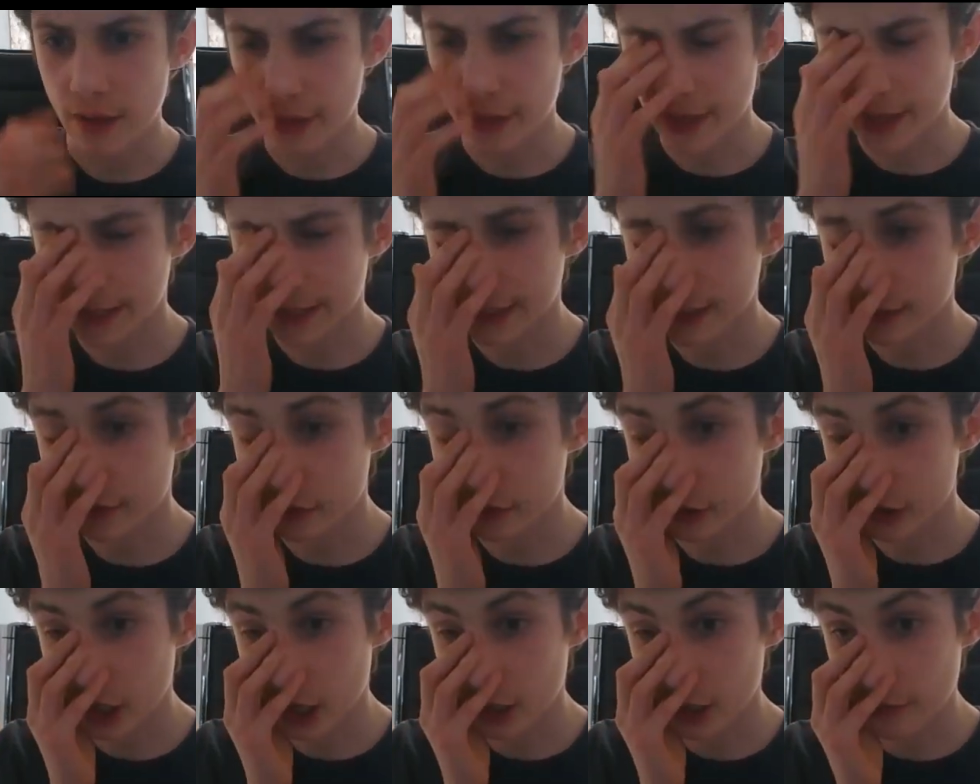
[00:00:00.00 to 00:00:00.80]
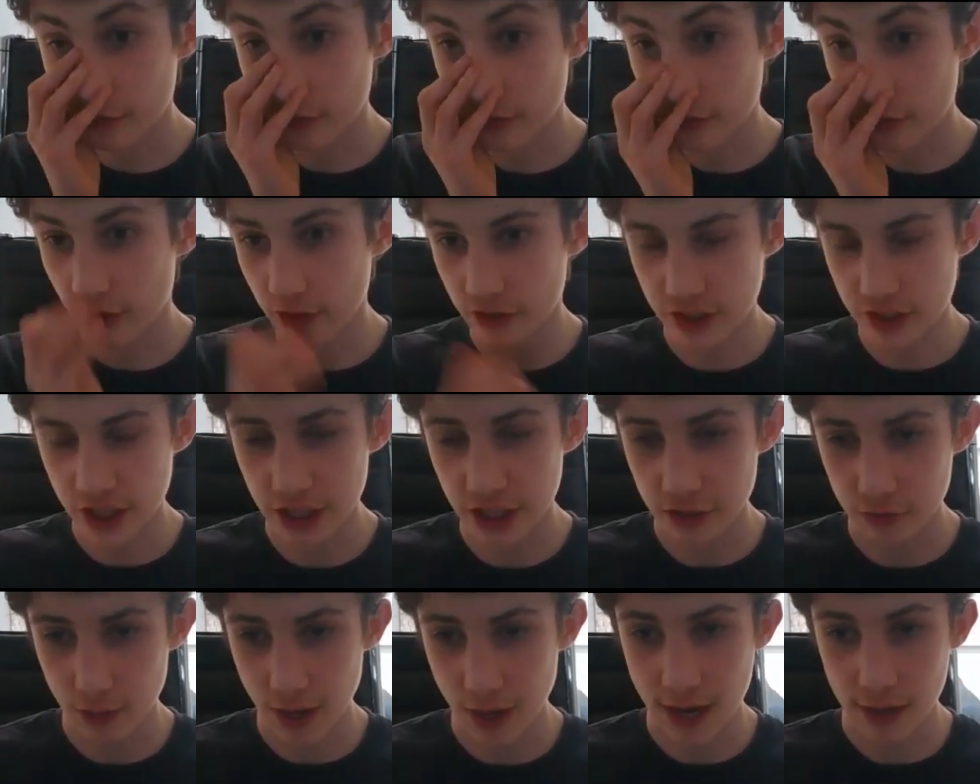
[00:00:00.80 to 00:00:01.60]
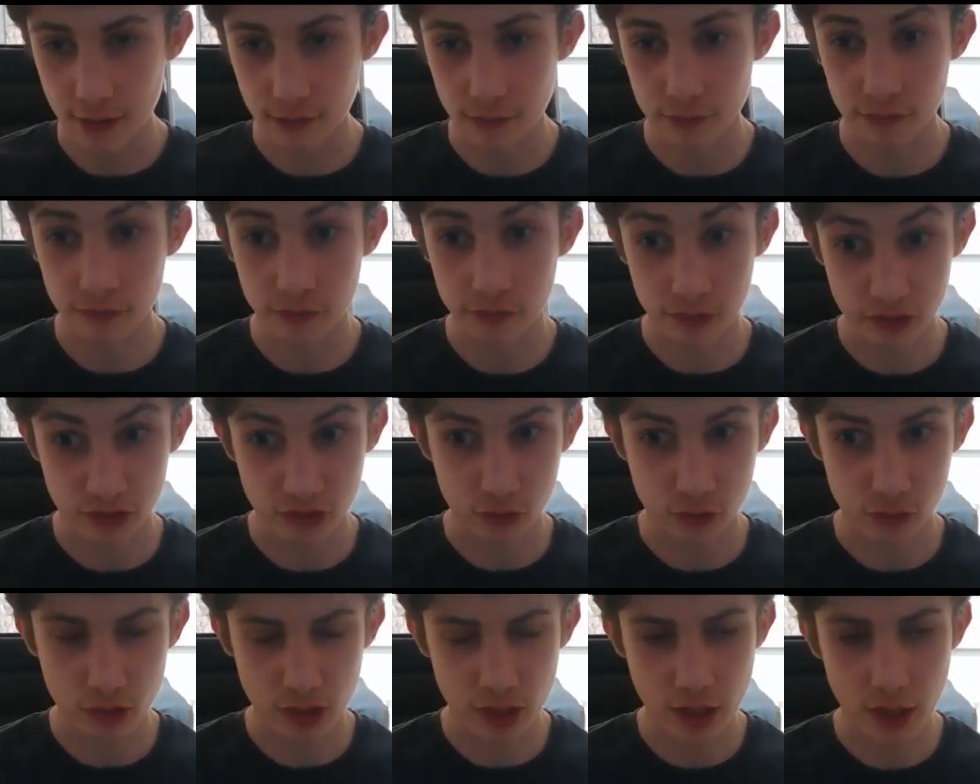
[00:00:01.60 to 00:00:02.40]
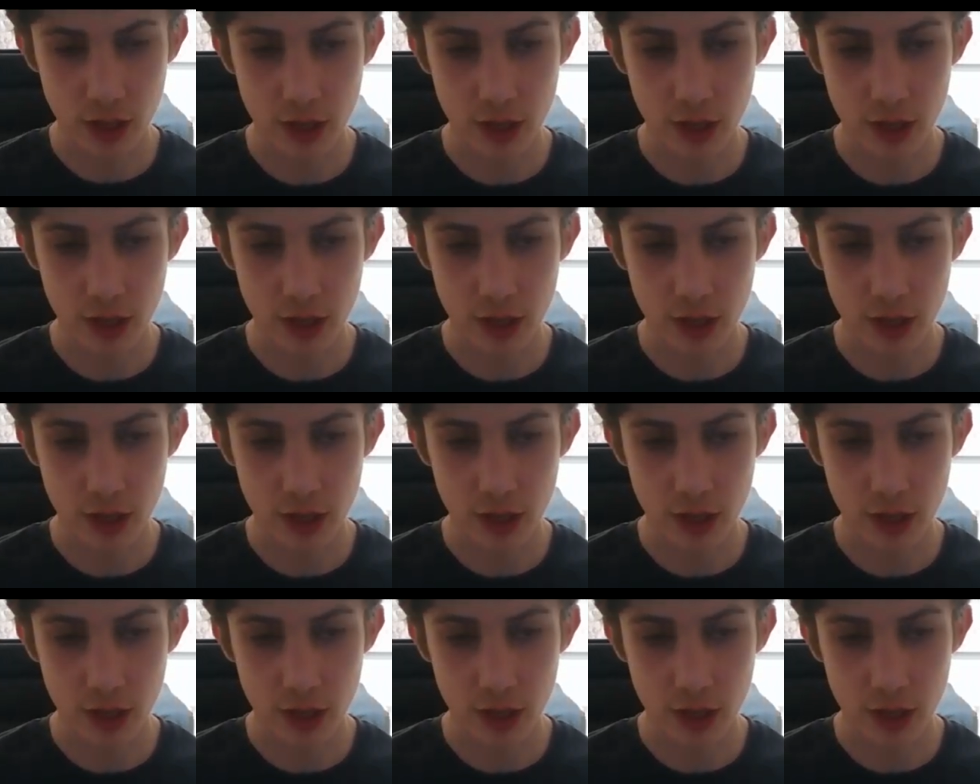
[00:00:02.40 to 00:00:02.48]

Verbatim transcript: I think he's done the six rounds.